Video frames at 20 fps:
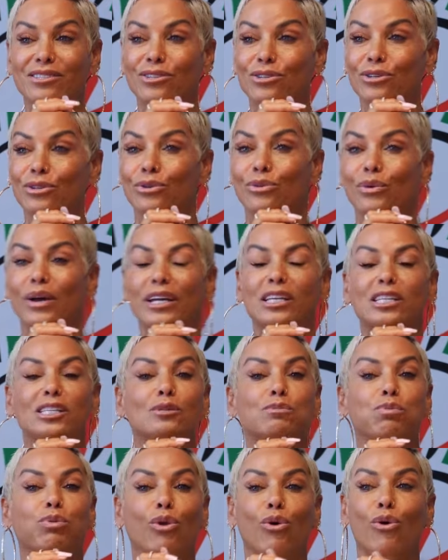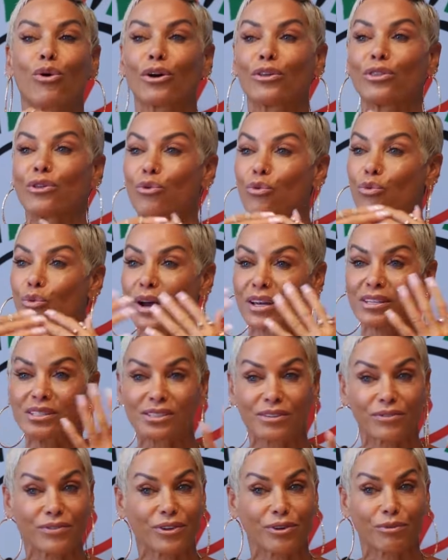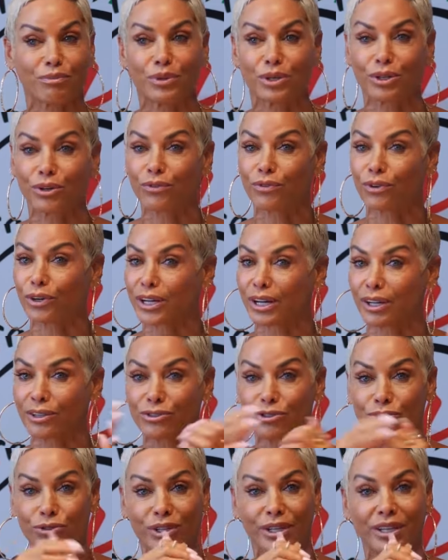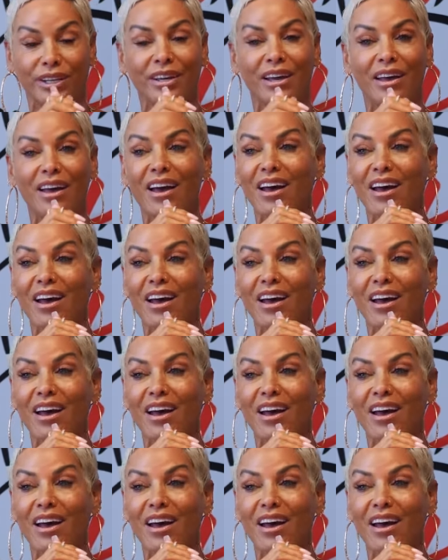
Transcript: to explore the rest of your beautiful country.